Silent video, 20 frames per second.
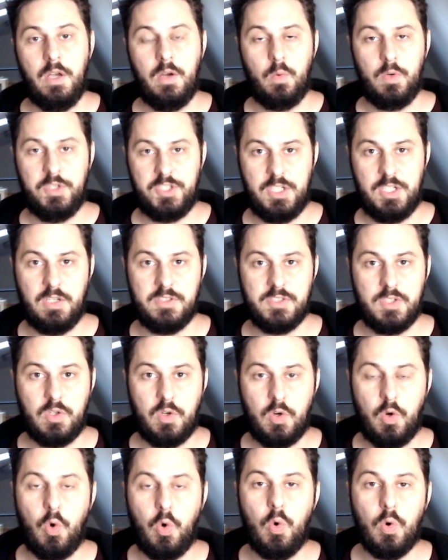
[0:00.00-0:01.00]
what she calls
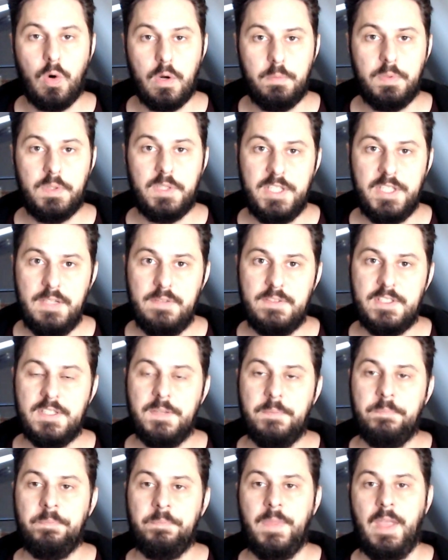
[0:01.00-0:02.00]
core beliefs.
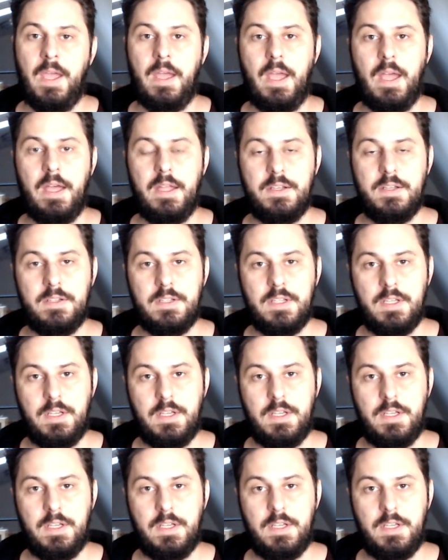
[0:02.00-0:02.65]
And